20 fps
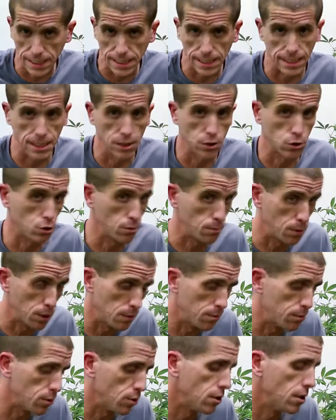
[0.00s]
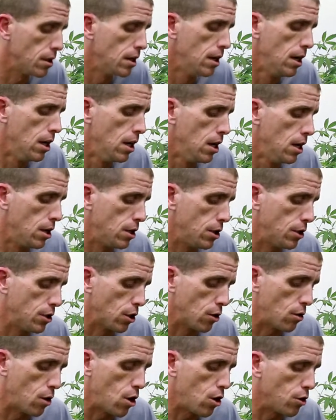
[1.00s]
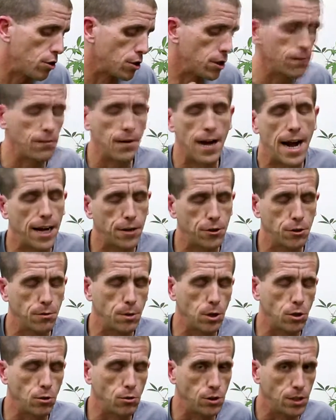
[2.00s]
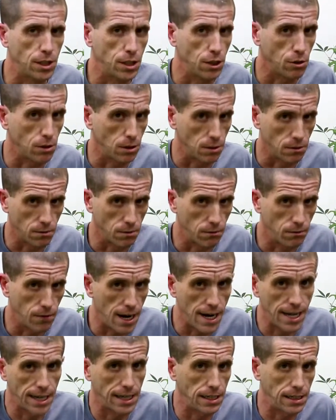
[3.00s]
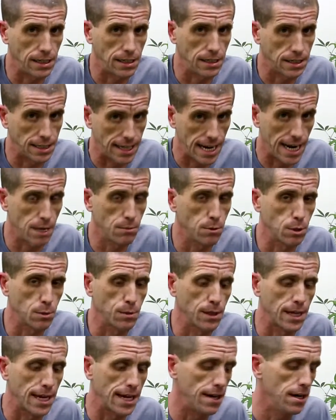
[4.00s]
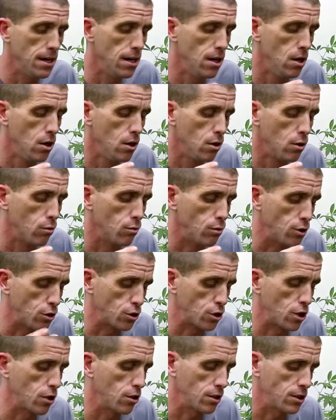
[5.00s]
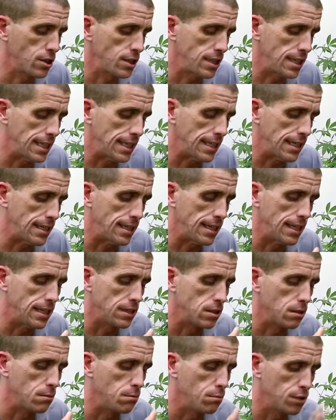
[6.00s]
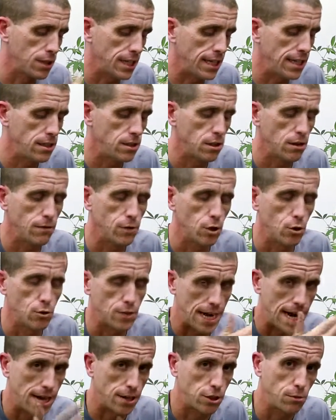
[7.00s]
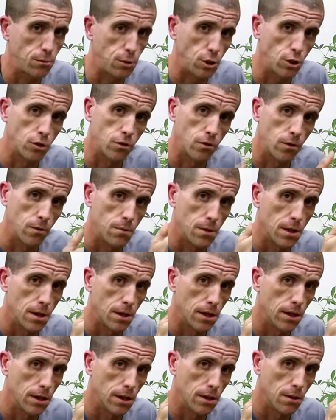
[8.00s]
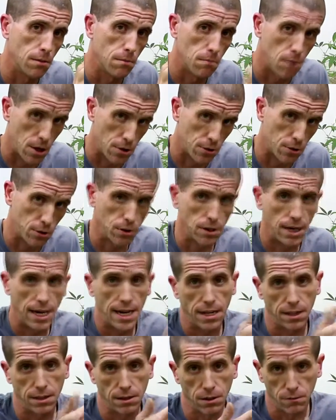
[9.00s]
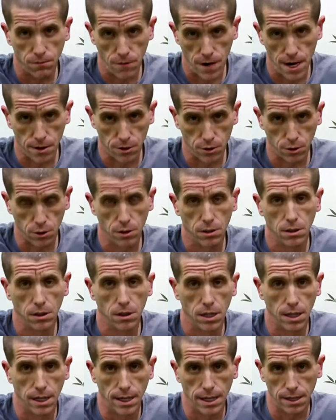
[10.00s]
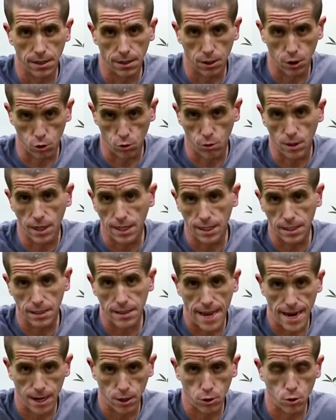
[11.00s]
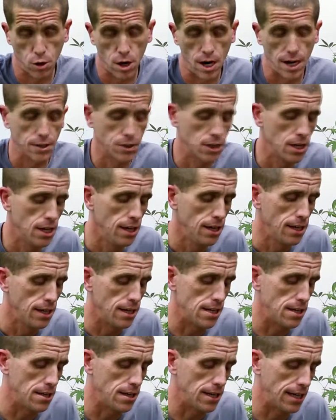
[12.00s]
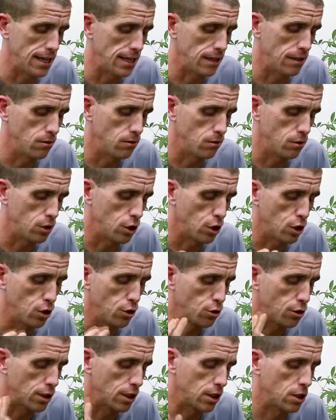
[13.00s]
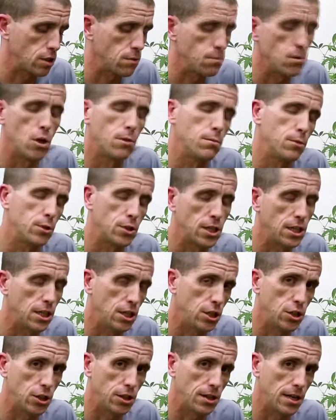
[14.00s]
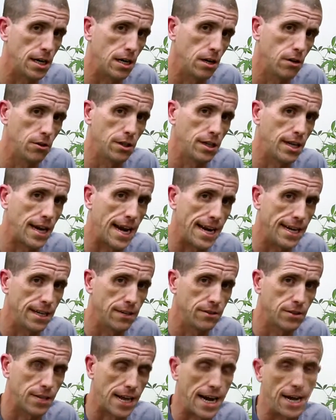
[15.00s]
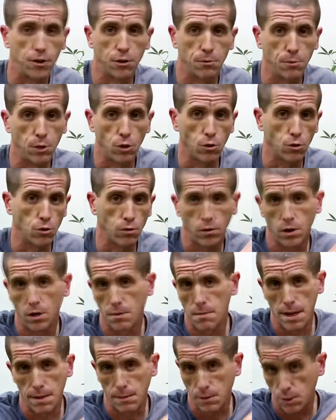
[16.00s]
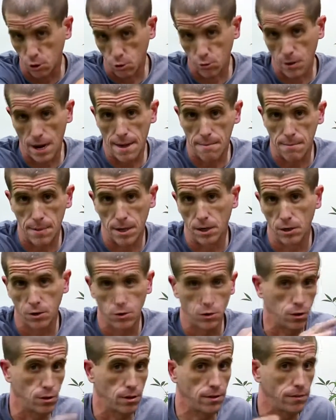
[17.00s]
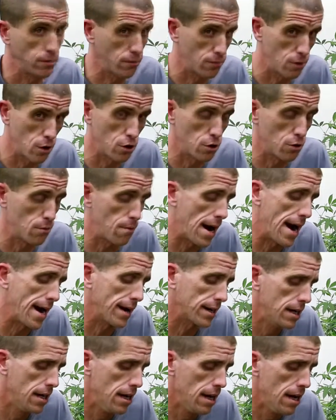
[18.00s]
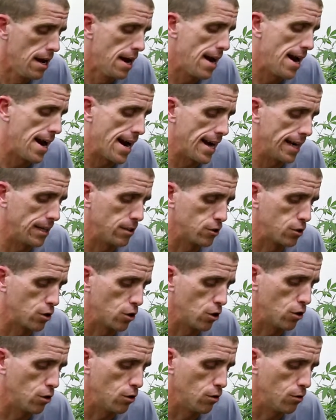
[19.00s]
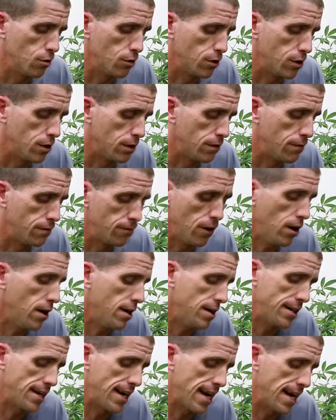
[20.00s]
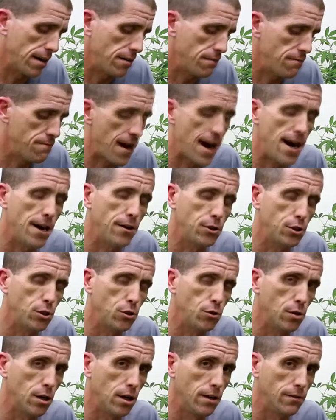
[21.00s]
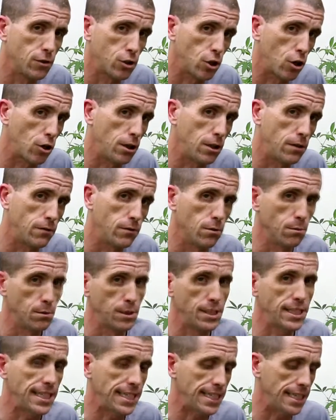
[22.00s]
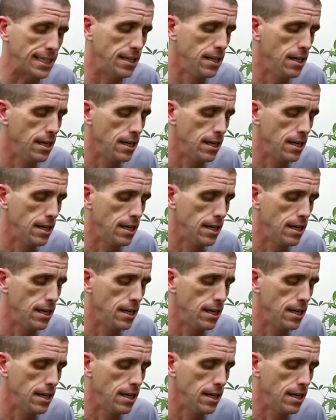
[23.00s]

it is or purple. All the different attributes that you can find in the cannabis plant. When you start a seed, it's a blend of those attributes from the mother and the father that created that cross. And then you get a small percentage in there that has attributes from maybe the grandparents or even farther back. And so the fun and value of starting from seed